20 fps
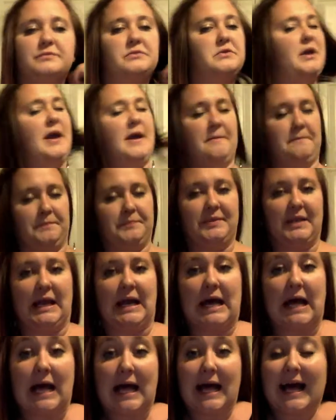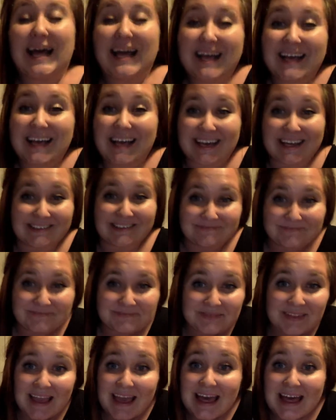Okay, again,
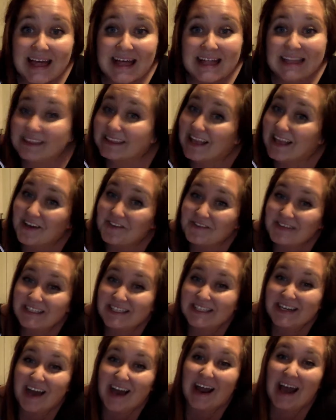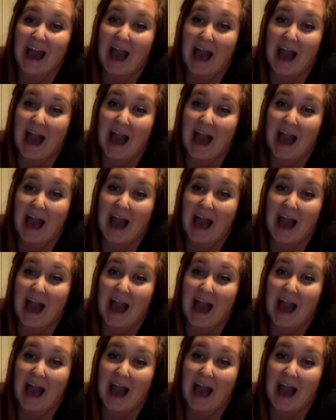love is not